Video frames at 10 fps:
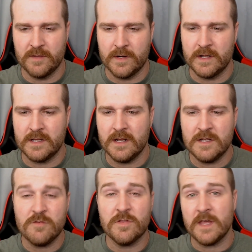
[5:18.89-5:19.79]
but it can
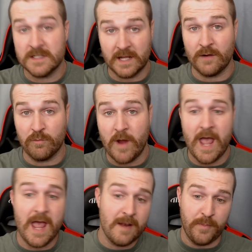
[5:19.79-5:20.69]
do things like
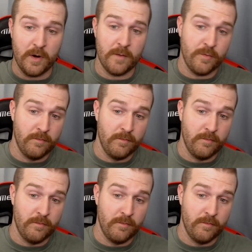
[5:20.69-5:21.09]
red, purple,